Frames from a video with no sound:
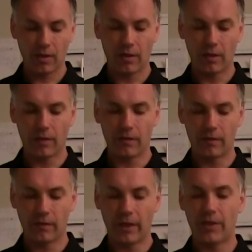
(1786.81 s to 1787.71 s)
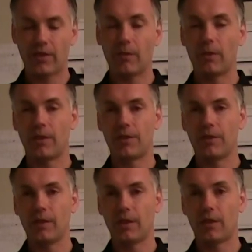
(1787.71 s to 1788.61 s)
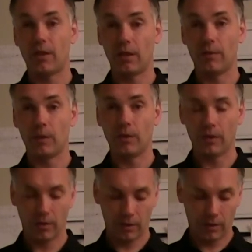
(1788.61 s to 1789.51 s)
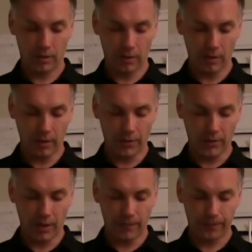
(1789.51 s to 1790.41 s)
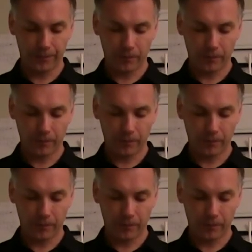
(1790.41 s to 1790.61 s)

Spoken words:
very similar to the kernel mode instead.